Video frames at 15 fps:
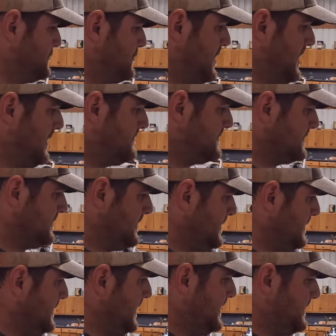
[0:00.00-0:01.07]
and drives,
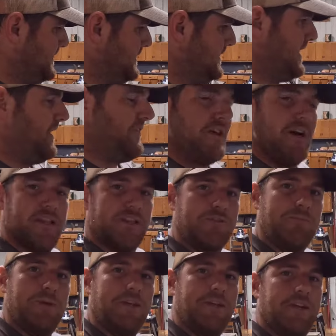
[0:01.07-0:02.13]
and I thought
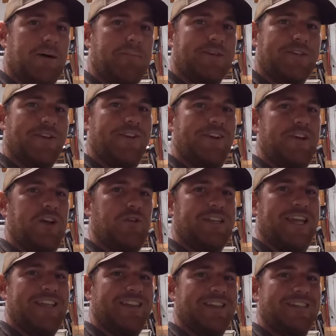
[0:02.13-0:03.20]
this would be a good opportunity to go
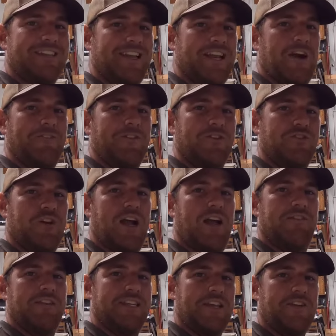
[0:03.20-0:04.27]
take this thing out for a
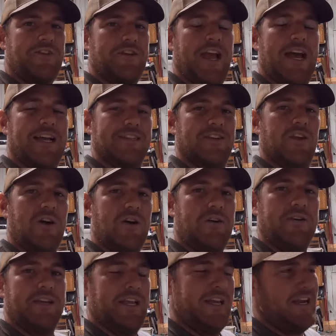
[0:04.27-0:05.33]
drive and take you guys
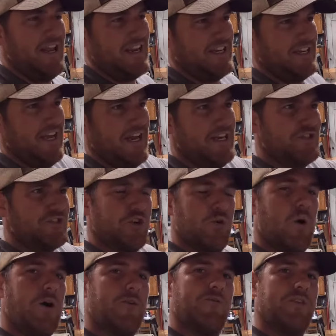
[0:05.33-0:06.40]
along, and I can kind of
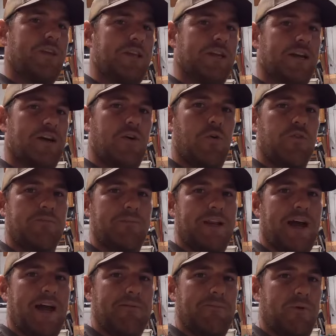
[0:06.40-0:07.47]
show off the
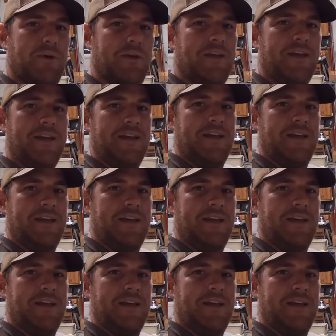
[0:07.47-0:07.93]
Ultimate Highboy